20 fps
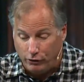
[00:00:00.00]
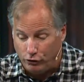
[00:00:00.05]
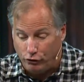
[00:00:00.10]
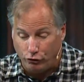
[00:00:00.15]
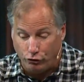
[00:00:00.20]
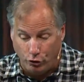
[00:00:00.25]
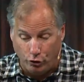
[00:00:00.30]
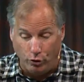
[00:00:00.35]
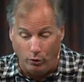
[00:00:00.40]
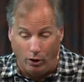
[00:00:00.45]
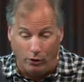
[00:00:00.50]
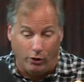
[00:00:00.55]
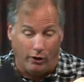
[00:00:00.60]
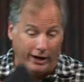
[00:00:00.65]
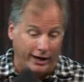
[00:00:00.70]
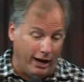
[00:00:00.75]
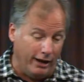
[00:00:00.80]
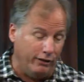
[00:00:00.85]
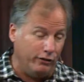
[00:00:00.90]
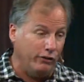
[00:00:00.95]
it's true, although I
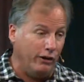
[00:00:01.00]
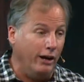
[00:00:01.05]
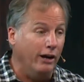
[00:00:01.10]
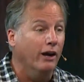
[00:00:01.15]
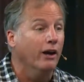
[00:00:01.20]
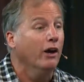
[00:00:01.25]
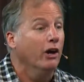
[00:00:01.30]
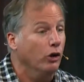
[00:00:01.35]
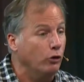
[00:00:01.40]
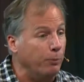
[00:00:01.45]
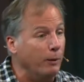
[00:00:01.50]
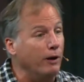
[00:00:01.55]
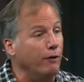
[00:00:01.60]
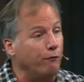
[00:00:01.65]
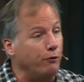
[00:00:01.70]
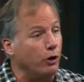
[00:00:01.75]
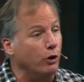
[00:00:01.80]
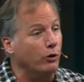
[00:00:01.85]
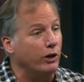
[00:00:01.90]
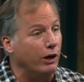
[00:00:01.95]
got to say, it's been a
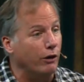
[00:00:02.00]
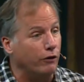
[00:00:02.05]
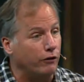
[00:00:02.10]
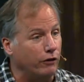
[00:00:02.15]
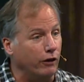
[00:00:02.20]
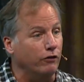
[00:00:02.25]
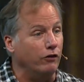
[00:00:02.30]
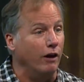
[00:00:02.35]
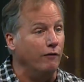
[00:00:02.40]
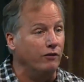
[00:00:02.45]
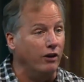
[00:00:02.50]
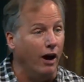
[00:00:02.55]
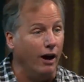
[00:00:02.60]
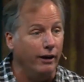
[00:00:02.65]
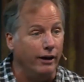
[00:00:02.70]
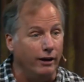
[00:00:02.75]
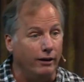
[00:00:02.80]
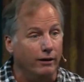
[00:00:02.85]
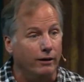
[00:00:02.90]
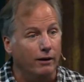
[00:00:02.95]
few years since I've done
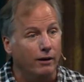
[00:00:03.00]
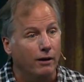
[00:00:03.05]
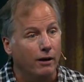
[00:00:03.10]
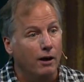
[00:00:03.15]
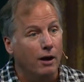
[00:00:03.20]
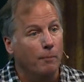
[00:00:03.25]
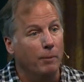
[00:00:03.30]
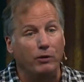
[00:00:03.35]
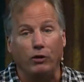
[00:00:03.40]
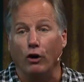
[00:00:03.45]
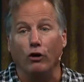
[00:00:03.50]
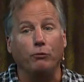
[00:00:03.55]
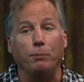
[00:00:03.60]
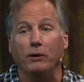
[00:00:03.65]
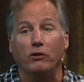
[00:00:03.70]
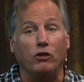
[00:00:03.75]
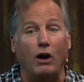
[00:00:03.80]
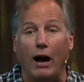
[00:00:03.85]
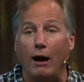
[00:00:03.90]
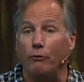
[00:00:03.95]
it. But there's been
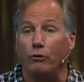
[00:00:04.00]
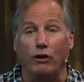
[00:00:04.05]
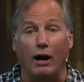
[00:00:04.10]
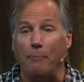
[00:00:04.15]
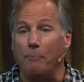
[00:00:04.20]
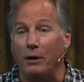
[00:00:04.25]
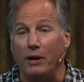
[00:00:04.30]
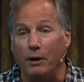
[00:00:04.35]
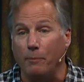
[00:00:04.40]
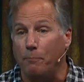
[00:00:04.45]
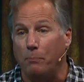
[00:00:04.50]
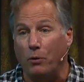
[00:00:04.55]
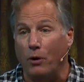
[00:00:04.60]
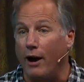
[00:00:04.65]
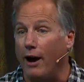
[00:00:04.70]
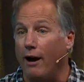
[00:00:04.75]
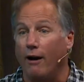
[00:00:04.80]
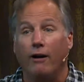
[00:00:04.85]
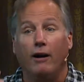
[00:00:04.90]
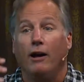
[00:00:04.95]
times that I've been in
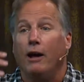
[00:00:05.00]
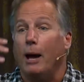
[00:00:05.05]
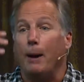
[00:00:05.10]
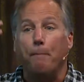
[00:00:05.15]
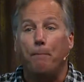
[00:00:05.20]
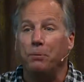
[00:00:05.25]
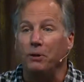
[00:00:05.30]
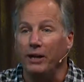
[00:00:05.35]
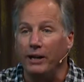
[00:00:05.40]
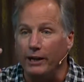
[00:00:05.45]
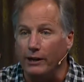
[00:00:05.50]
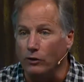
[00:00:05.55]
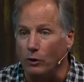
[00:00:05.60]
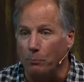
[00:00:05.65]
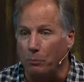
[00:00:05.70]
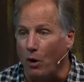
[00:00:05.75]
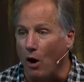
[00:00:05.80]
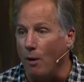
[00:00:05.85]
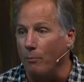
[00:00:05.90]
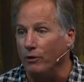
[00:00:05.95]
prayer and pleading the
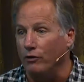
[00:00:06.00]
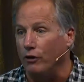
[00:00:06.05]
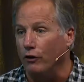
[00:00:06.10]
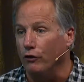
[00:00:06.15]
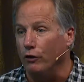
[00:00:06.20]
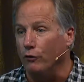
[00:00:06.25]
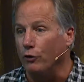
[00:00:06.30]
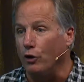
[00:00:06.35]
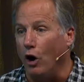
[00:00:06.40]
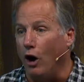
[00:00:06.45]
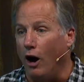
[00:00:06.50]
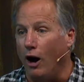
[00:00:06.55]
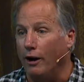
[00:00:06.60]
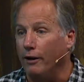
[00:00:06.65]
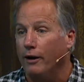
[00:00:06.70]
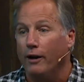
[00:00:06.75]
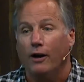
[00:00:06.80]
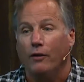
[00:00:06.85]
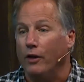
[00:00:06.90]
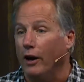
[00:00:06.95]
promises of God
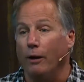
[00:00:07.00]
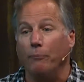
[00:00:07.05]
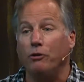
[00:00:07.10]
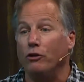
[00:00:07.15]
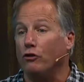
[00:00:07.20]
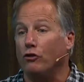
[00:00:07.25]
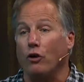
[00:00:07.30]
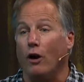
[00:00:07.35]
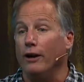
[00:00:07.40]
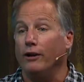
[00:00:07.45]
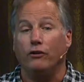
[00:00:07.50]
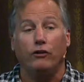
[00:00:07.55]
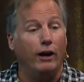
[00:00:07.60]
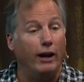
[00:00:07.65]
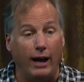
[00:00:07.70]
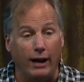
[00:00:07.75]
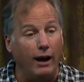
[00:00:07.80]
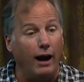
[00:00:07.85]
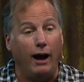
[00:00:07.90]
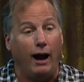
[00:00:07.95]
that I'm just trying to say,
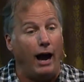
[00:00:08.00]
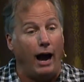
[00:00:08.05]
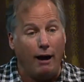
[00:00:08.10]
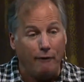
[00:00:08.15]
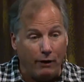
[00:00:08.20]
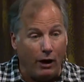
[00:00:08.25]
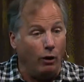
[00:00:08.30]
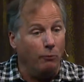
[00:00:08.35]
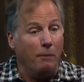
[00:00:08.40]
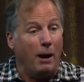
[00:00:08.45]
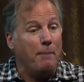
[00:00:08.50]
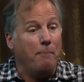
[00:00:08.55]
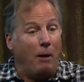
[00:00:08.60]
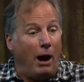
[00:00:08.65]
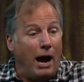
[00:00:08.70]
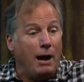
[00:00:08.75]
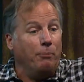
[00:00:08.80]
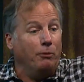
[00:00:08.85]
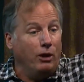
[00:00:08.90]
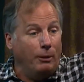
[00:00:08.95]
and I've held my
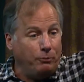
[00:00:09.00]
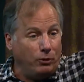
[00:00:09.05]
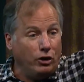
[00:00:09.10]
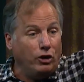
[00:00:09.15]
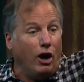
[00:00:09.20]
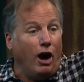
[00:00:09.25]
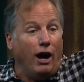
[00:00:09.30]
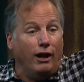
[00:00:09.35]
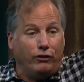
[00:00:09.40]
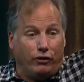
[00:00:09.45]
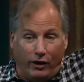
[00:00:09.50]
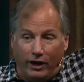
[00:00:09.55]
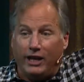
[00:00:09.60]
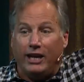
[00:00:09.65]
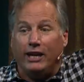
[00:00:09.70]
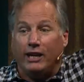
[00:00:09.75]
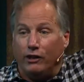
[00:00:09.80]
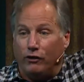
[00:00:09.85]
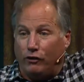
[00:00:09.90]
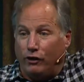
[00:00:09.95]
Bible up to God so that he
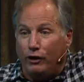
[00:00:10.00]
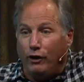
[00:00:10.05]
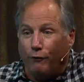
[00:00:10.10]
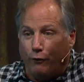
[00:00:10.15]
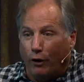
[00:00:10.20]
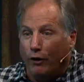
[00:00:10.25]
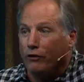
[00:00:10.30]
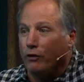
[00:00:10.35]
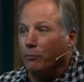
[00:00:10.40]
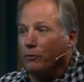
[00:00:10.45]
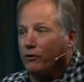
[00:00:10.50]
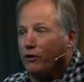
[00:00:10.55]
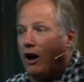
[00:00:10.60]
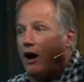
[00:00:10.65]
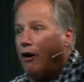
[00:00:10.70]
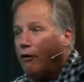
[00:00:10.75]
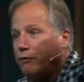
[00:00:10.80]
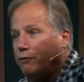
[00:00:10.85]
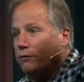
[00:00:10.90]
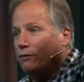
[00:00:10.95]
could see the verse
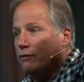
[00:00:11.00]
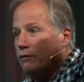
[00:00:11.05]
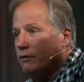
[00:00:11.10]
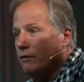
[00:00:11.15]
himself.